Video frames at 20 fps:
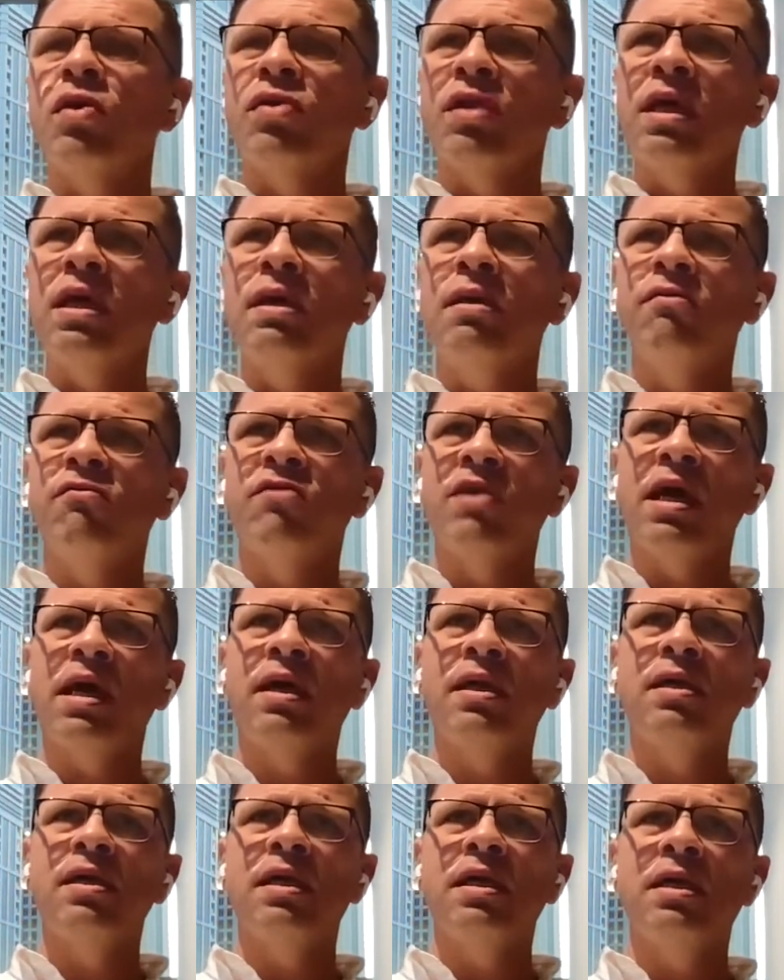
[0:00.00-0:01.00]
more thing,
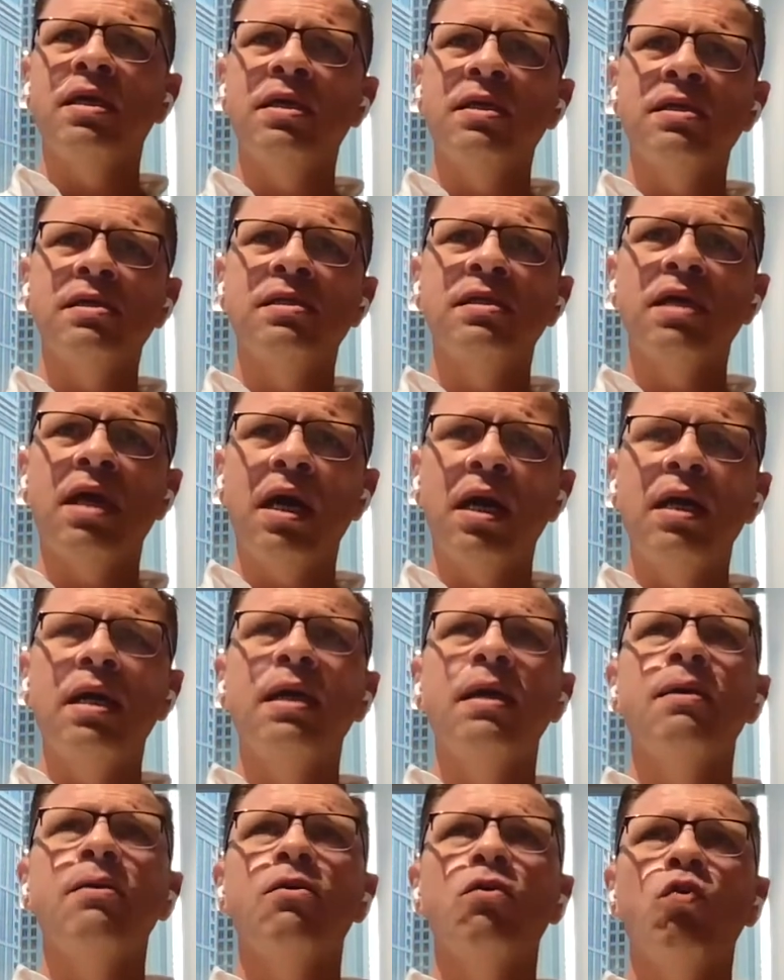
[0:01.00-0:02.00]
Vlad, is
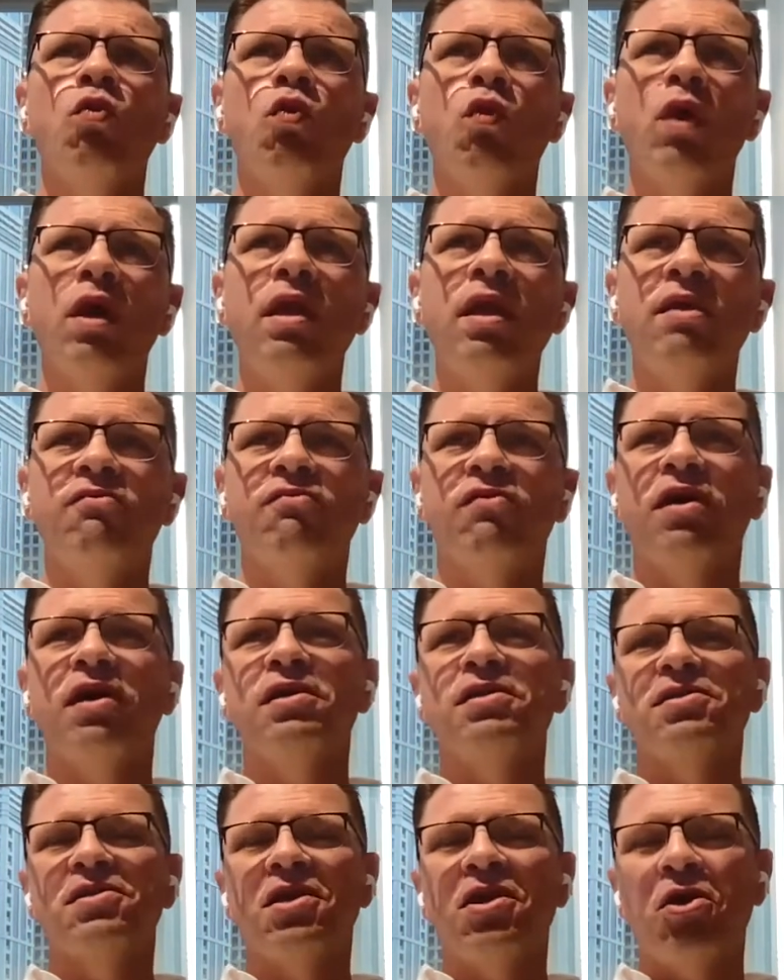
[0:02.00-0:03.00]
one
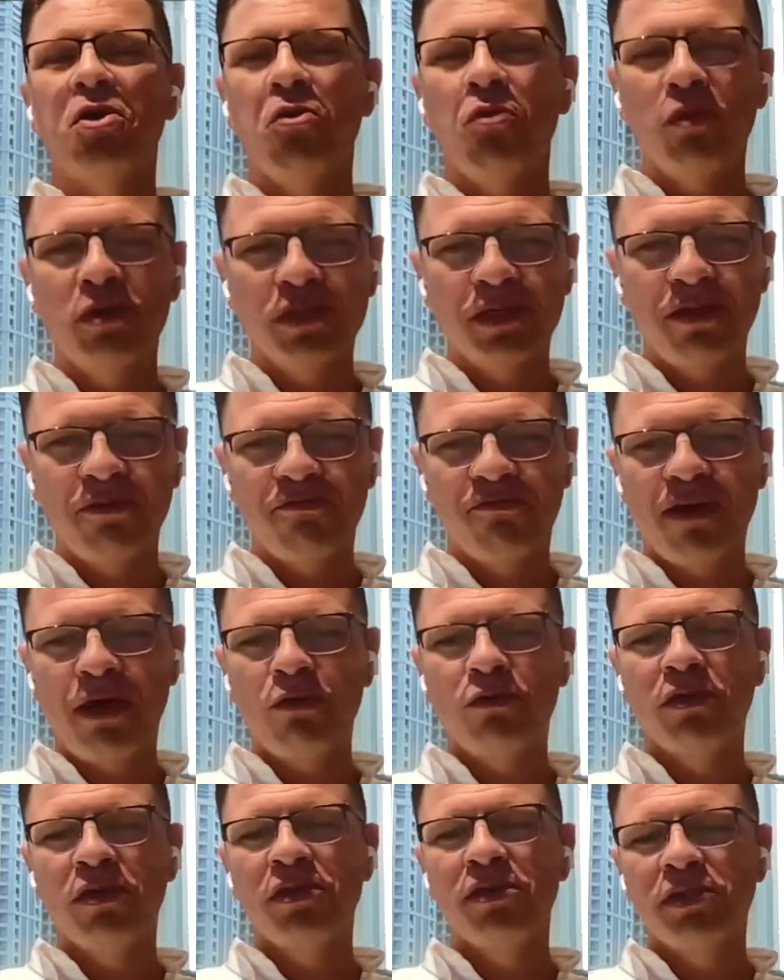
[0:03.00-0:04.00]
advice that I always give
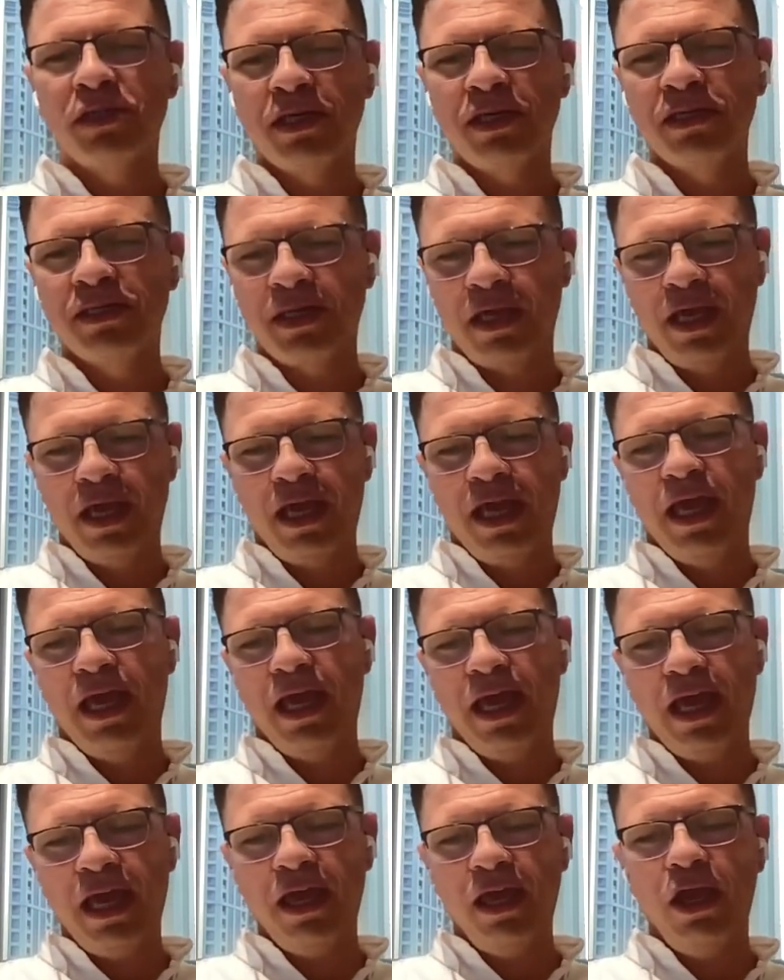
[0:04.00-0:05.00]
founders is
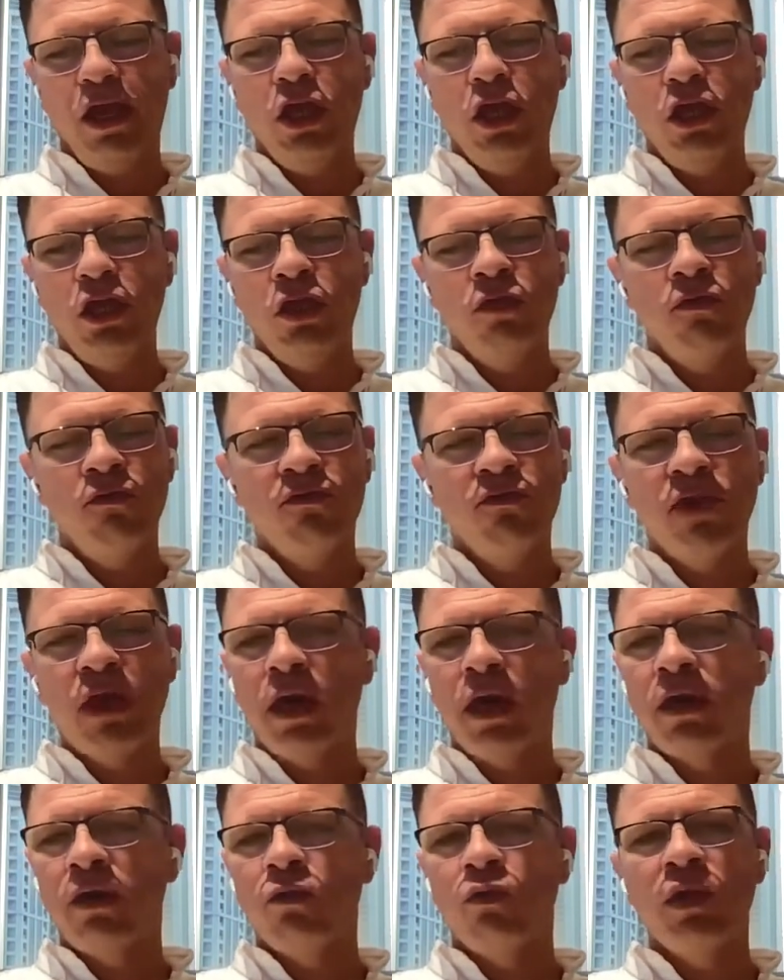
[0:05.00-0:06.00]
you've
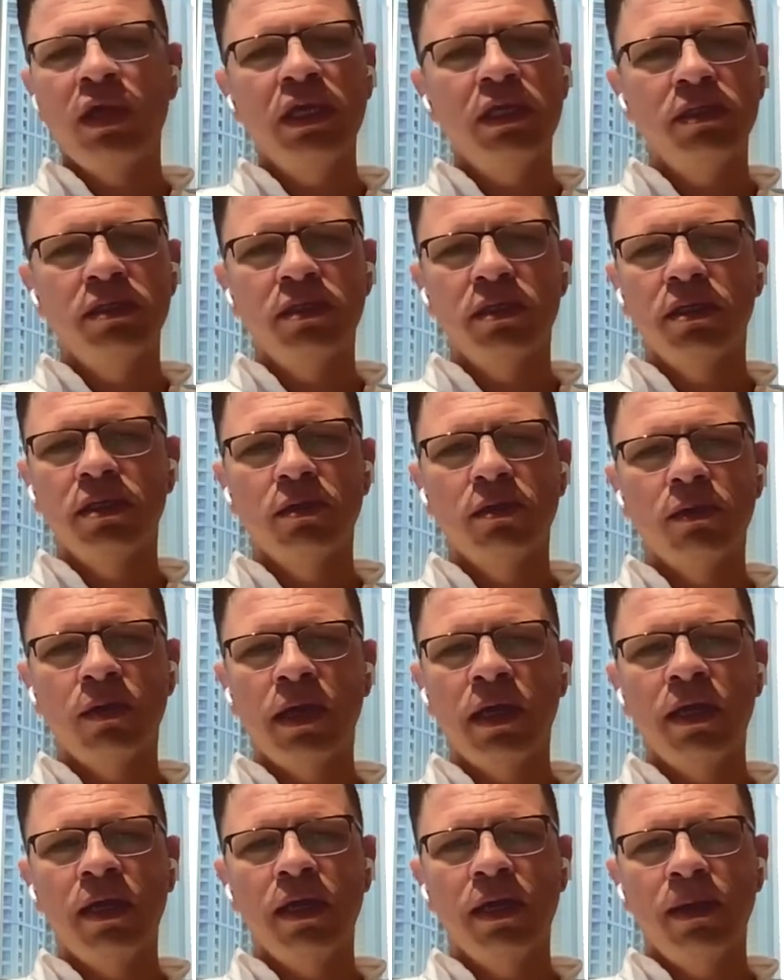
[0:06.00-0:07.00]
got to read,
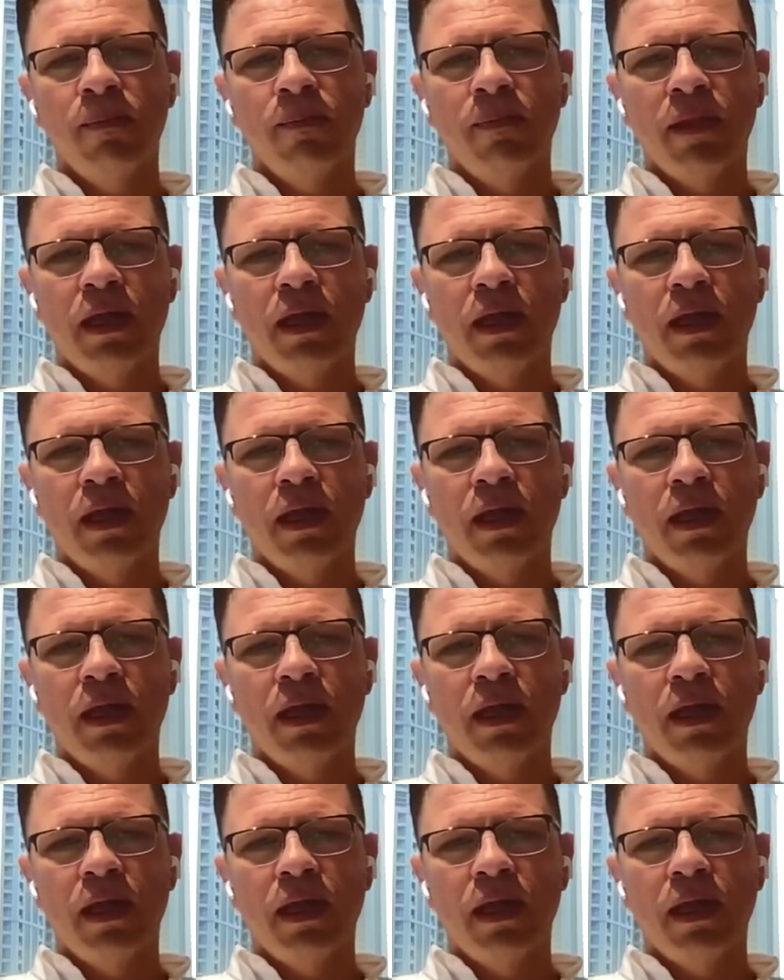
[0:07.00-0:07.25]
right?